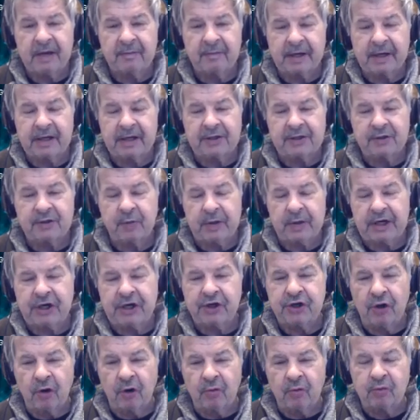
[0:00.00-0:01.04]
because we
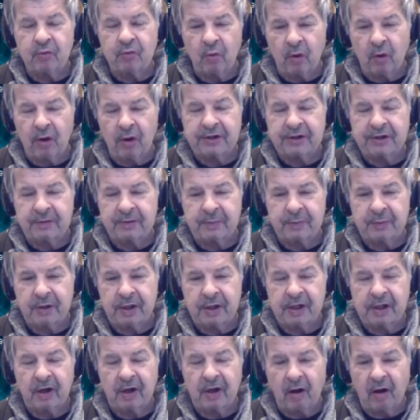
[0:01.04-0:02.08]
don't want to put